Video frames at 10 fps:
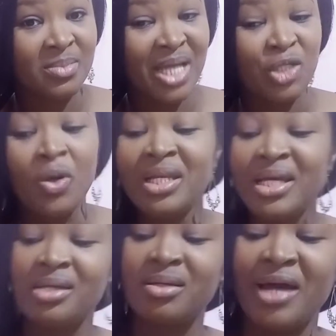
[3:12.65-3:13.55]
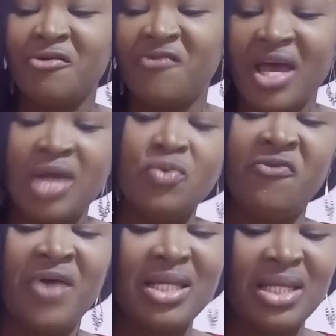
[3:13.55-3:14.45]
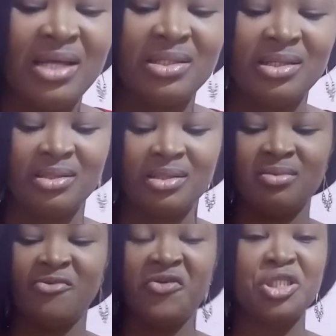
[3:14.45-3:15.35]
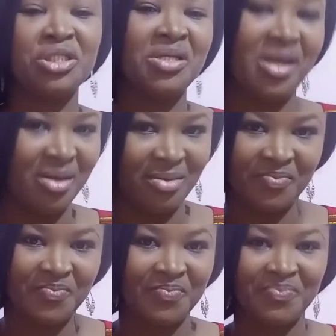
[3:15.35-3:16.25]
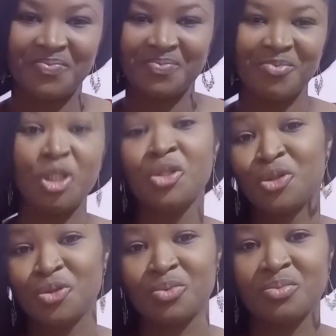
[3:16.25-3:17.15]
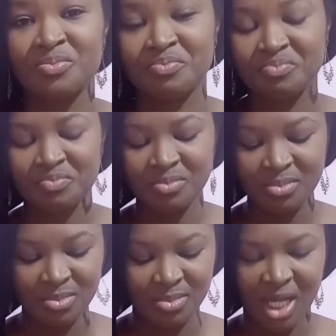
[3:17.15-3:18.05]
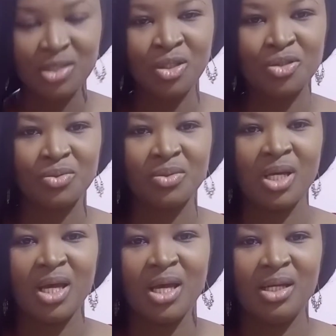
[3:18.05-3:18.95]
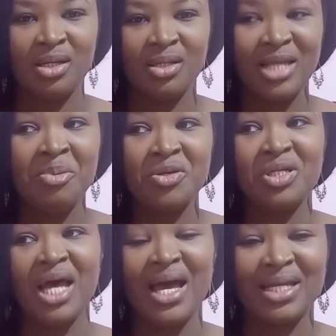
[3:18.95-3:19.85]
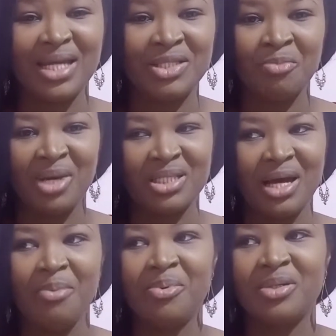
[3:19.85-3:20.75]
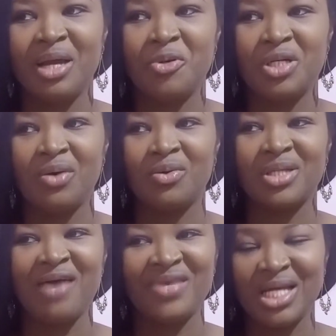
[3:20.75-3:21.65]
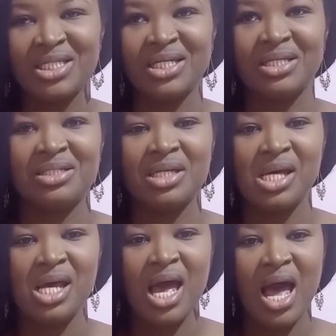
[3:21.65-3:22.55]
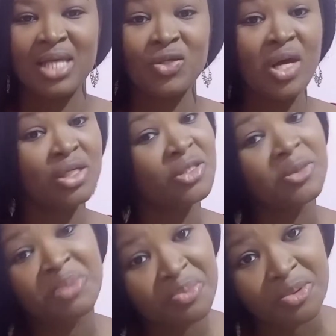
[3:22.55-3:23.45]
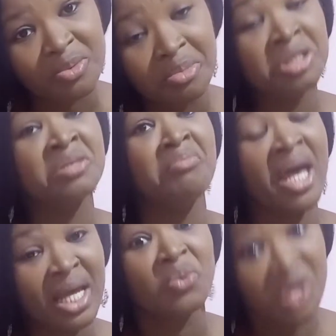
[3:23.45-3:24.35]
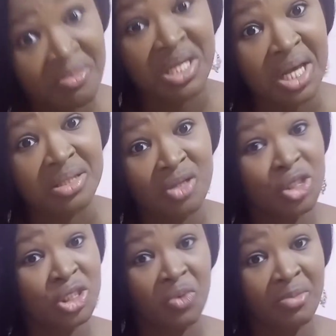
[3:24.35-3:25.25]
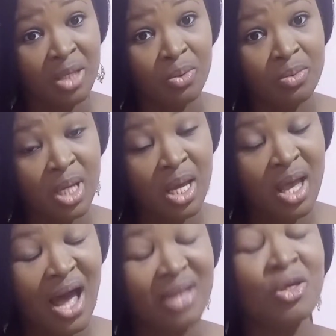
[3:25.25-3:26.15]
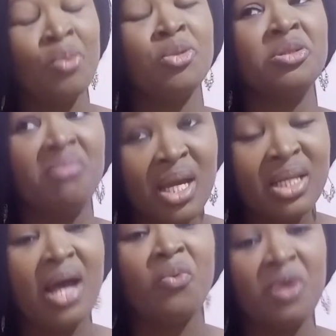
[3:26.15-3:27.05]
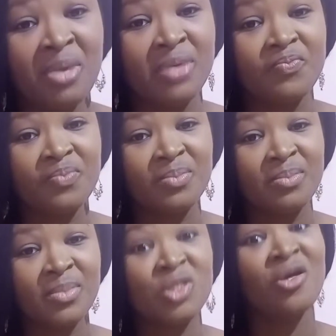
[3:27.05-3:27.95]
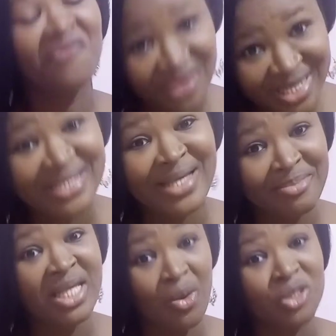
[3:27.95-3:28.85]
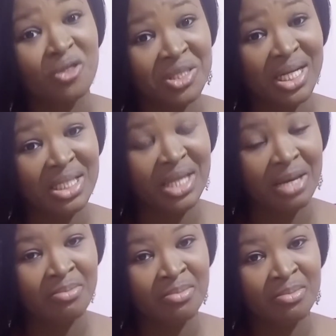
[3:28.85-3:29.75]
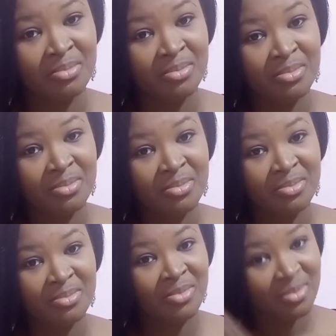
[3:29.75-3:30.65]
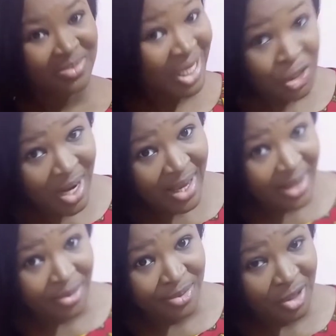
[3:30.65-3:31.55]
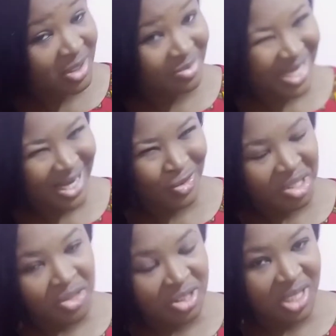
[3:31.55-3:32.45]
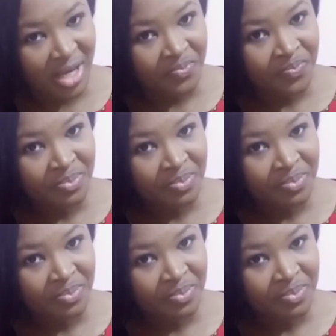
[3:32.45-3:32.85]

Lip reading: That the only kind of hair you find lice is in virgin hair. But it's not true. It's not true. That period I had lice on my scalp, that period I was having that challenge, I saw a lot of people, both men and women, yes, not just the women, I saw both men and women suffering the same thing I was suffering at the time. Natural hair, not relaxed or retouched hair.